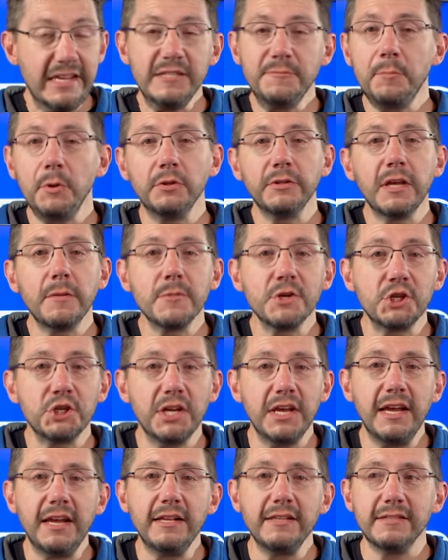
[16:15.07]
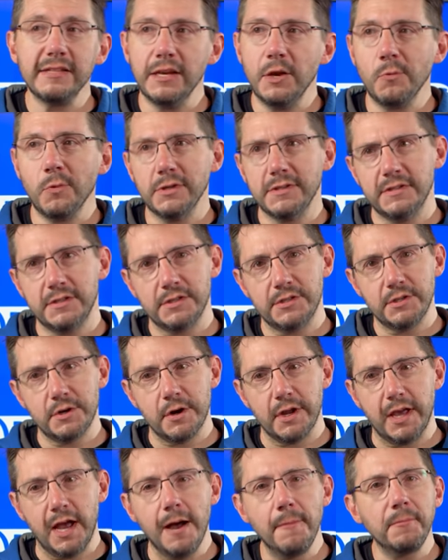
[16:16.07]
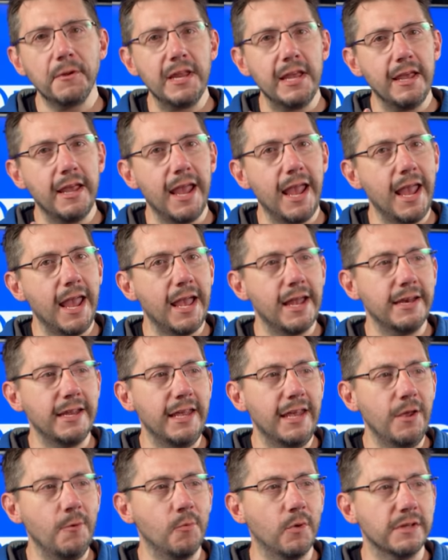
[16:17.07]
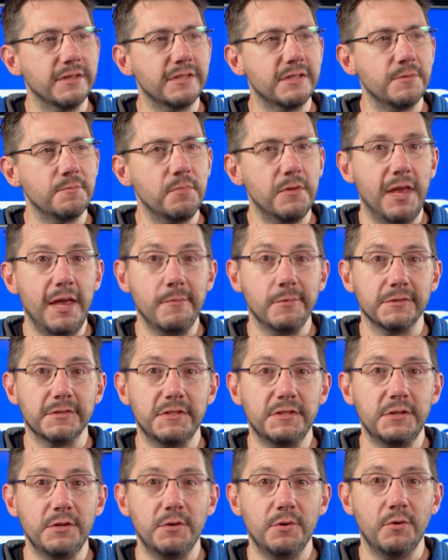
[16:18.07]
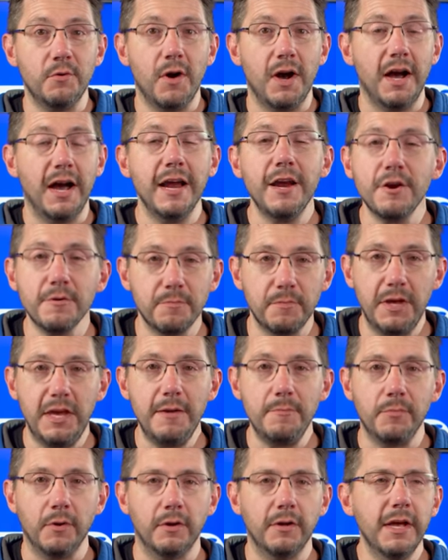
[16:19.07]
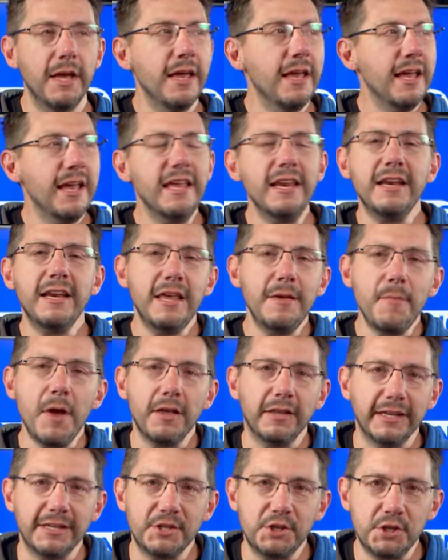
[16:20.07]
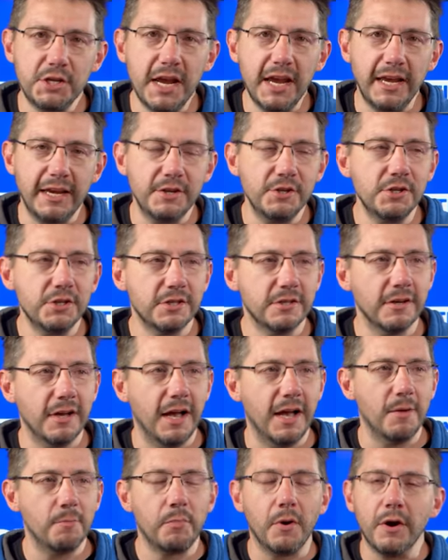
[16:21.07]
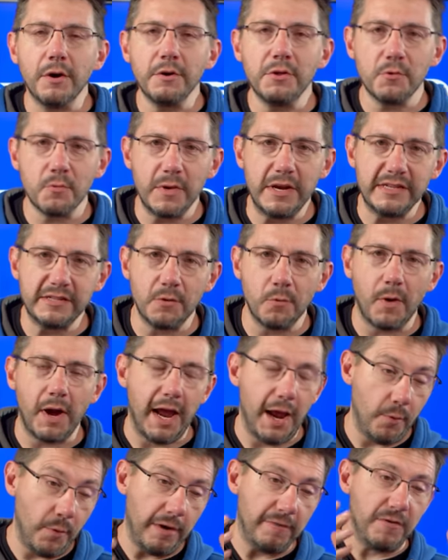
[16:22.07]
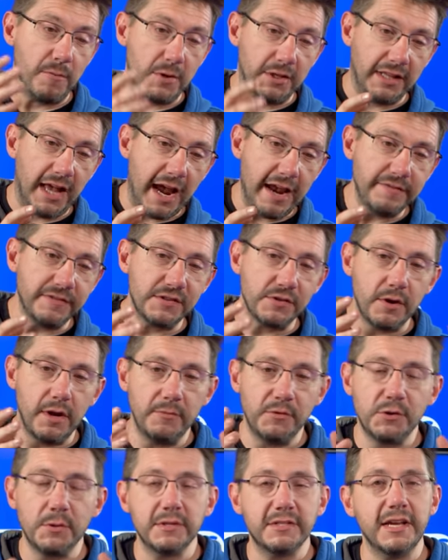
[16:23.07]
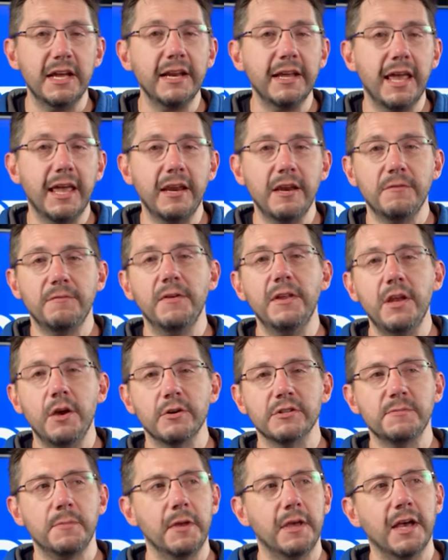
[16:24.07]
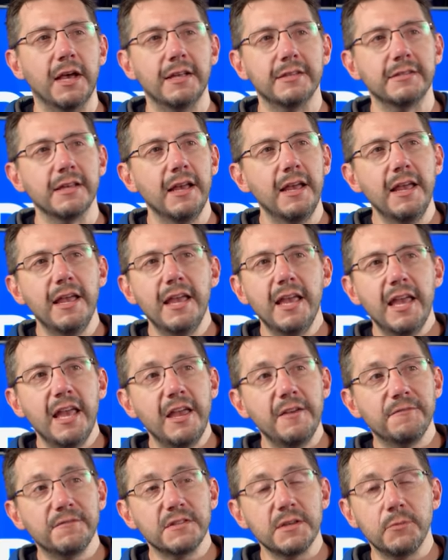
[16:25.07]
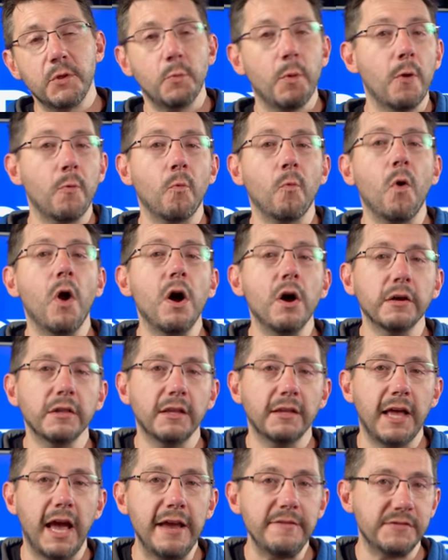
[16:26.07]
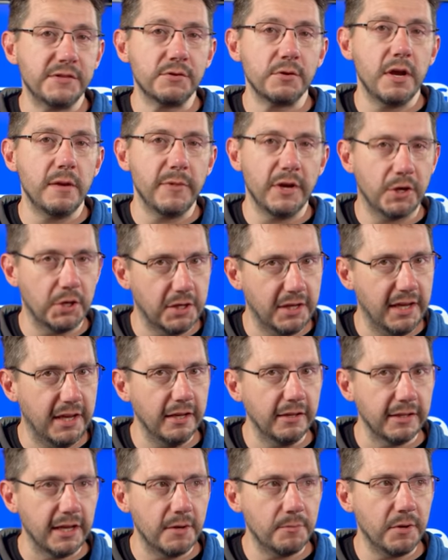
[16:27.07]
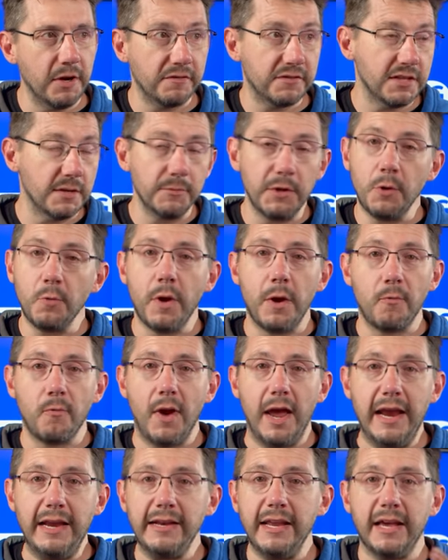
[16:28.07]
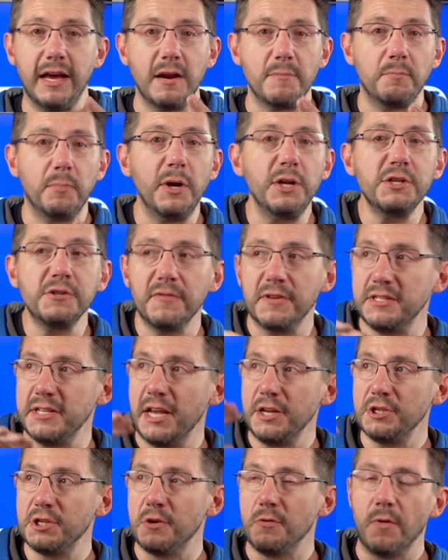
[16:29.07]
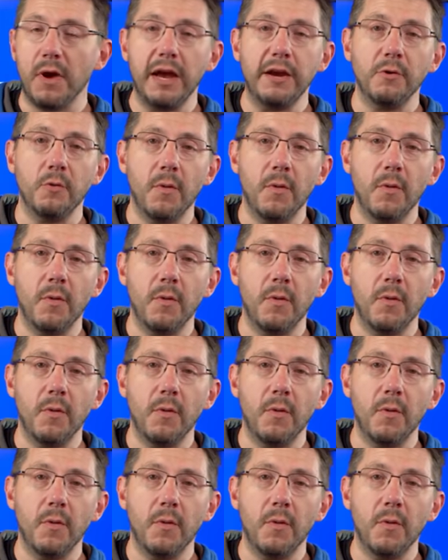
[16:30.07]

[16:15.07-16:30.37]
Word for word: he's building machines and he wants to start a company and he wants to be able to hire people. In an email exchange, uh, part of the reason why I went from a live stream to a dedicated video is because if something went wrong in the live stream, it could kill it. But if something went right and he got a bunch of attention right